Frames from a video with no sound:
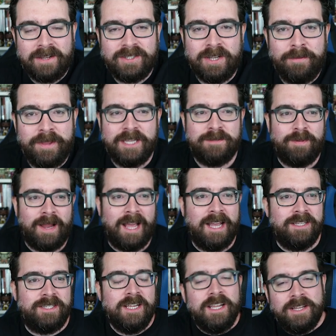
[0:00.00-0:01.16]
out of some of these
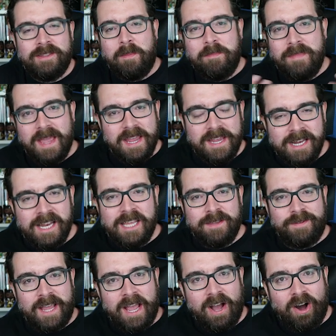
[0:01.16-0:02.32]
players than me
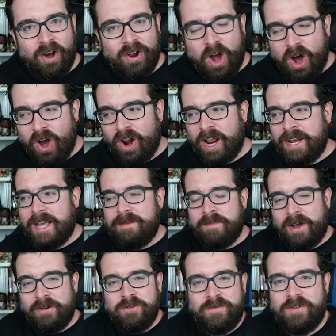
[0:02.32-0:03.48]
leaving it on a holiday
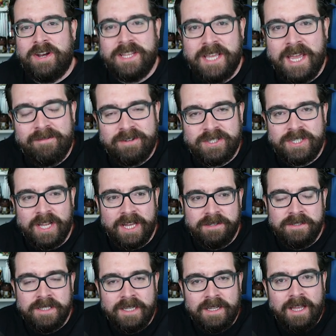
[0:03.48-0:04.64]
mode for a year has
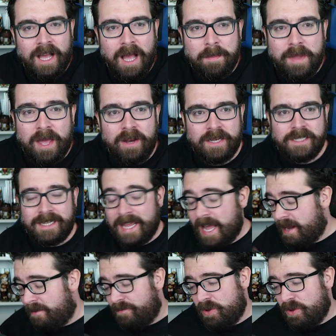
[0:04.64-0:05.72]
done. And again,